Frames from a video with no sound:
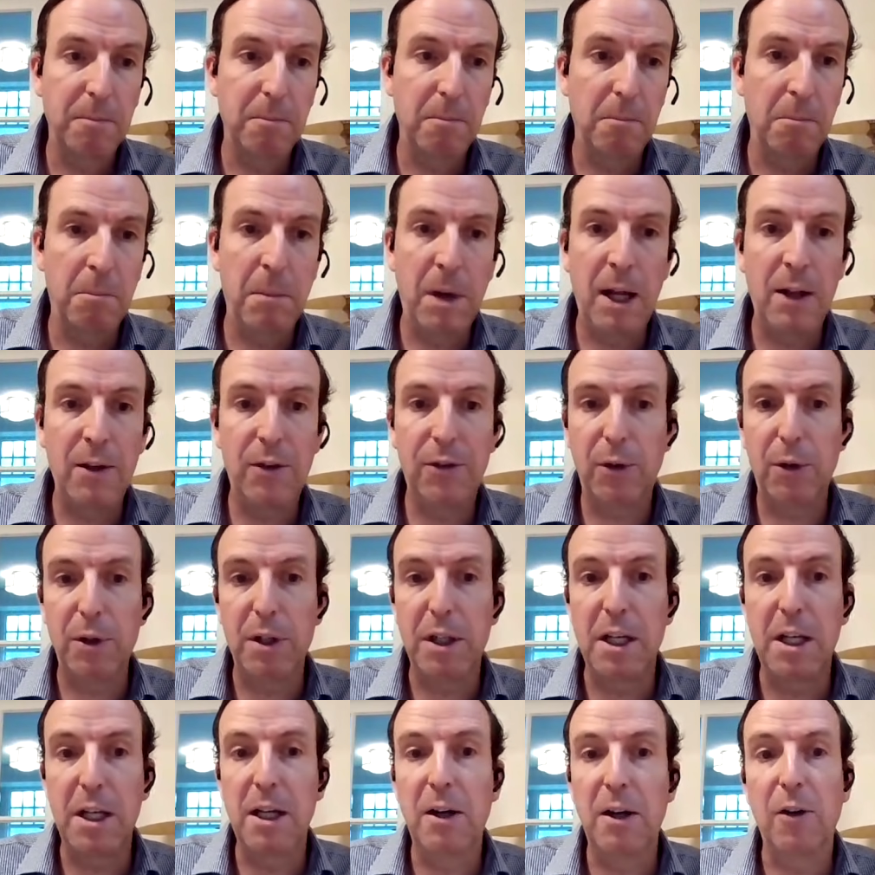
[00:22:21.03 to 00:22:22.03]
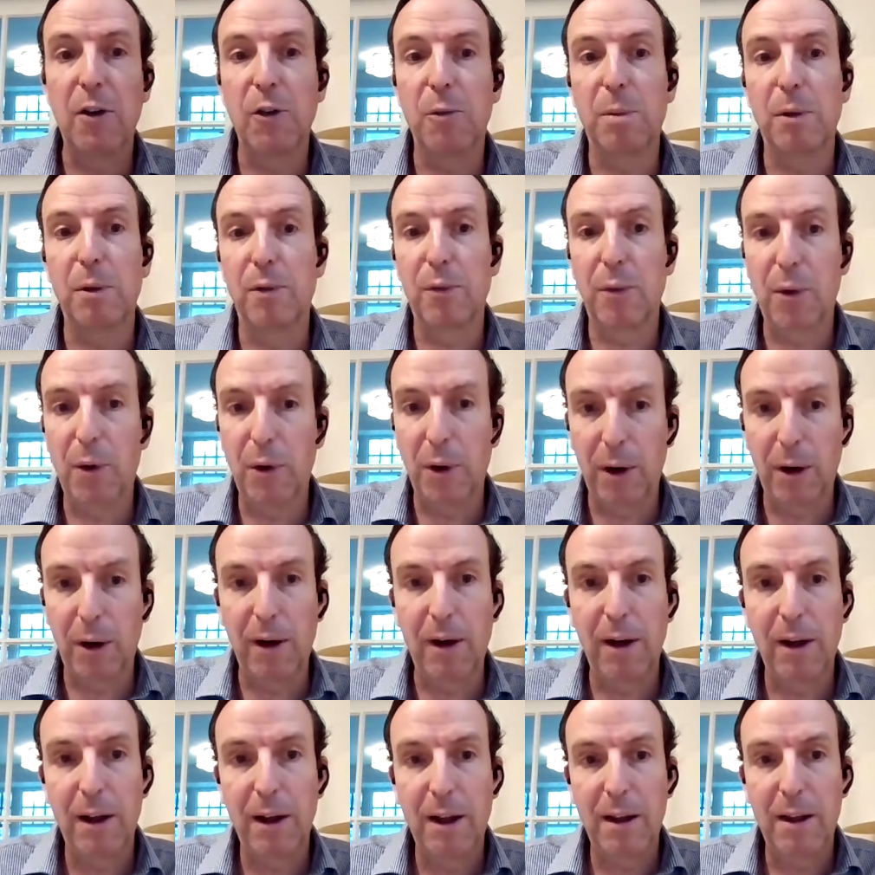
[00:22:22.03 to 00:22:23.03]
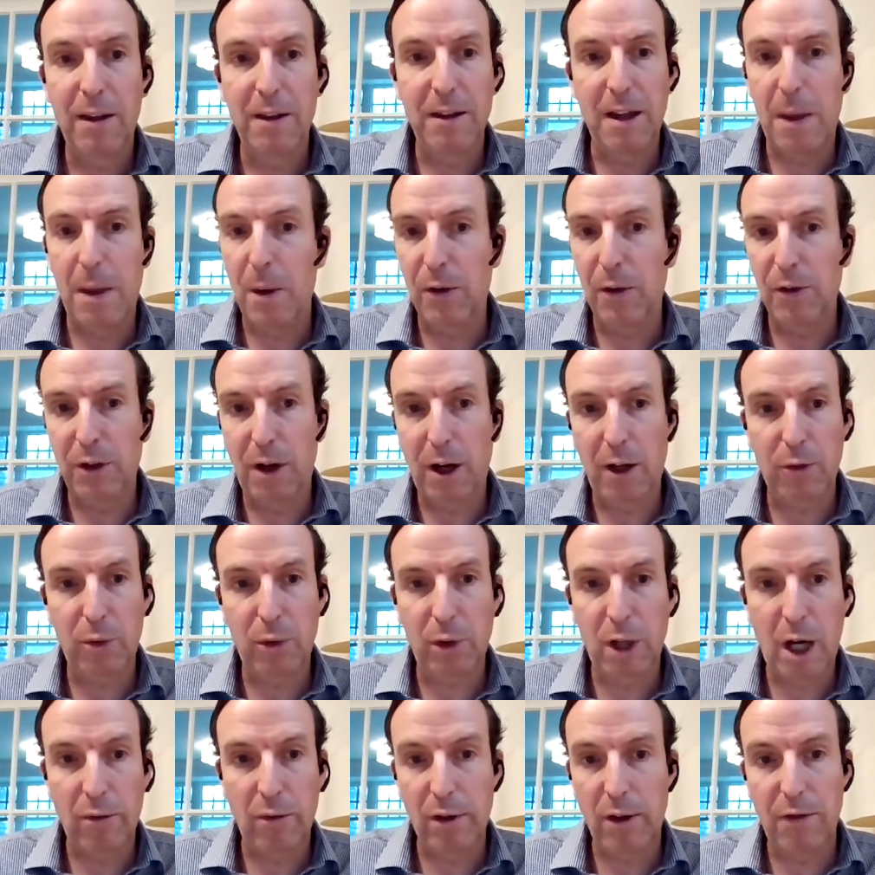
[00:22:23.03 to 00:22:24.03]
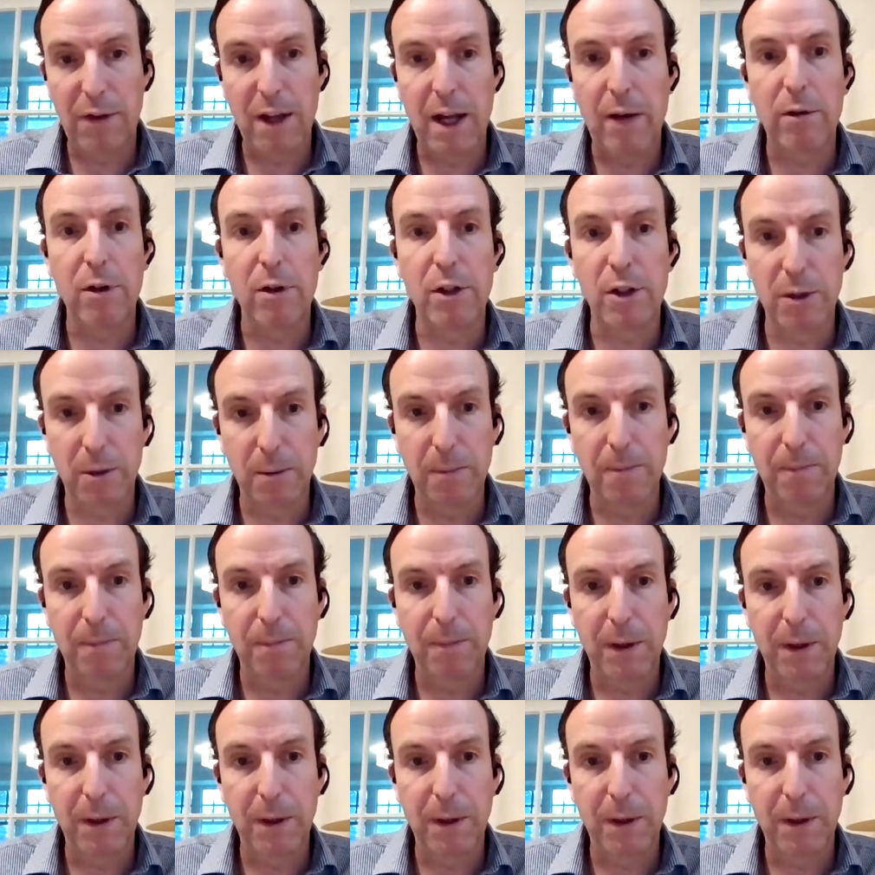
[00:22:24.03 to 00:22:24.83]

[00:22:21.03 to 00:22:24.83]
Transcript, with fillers: months or years before the other stocks recover if they ever do.